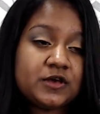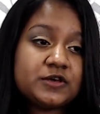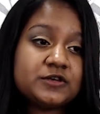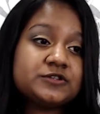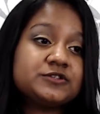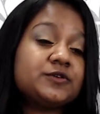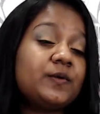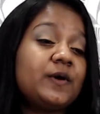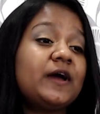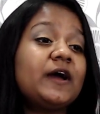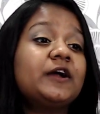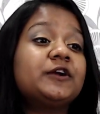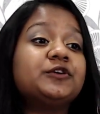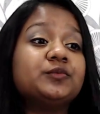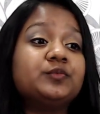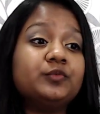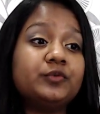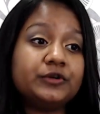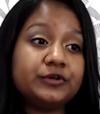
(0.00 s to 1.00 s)
so I had to
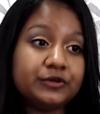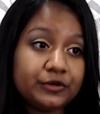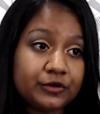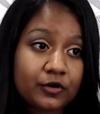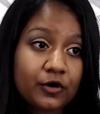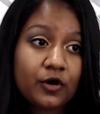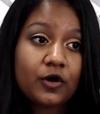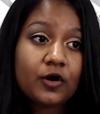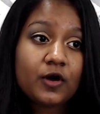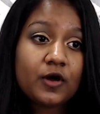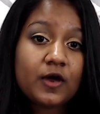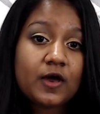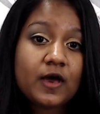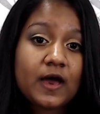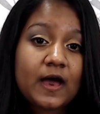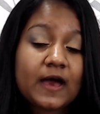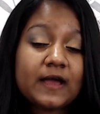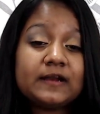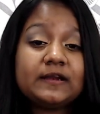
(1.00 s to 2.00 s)
withdraw
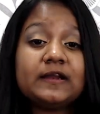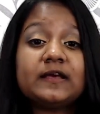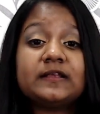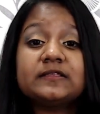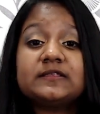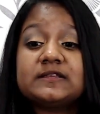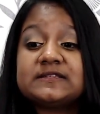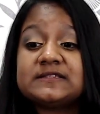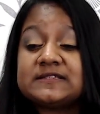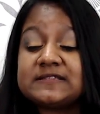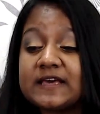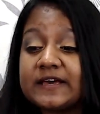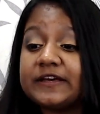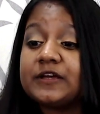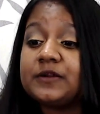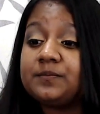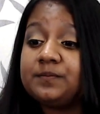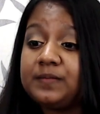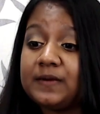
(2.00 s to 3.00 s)
and let the
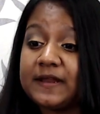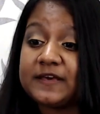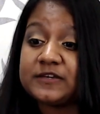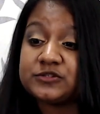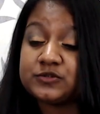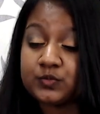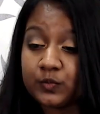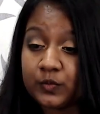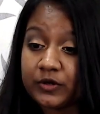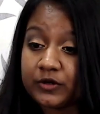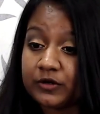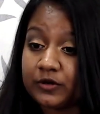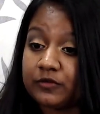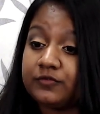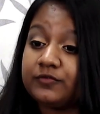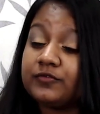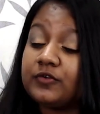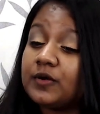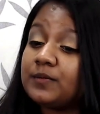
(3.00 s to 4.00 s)
second place winner
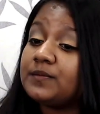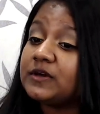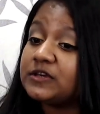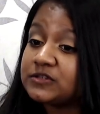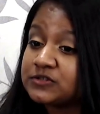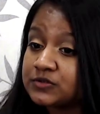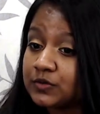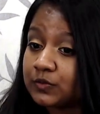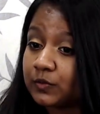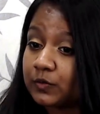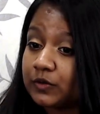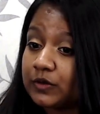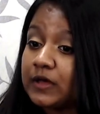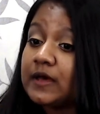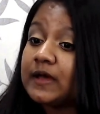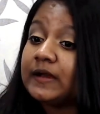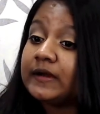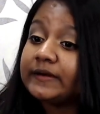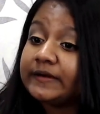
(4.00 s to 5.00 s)
from my school
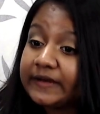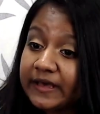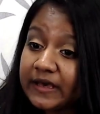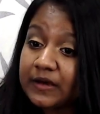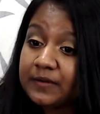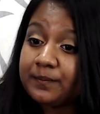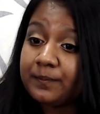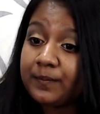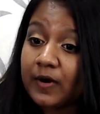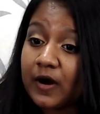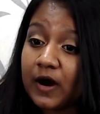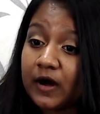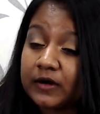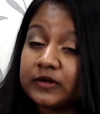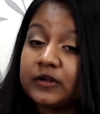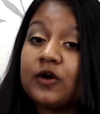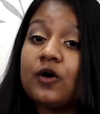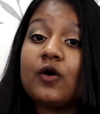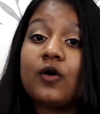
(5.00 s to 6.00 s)
take
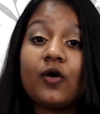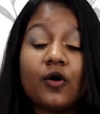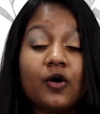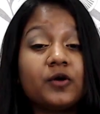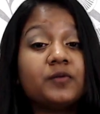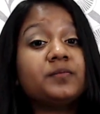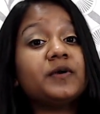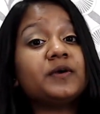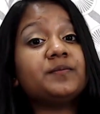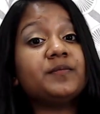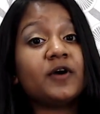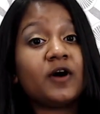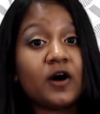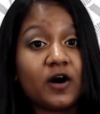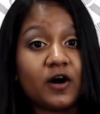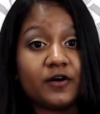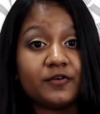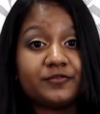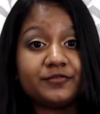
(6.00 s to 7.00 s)
part on my
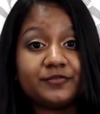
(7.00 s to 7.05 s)
behalf.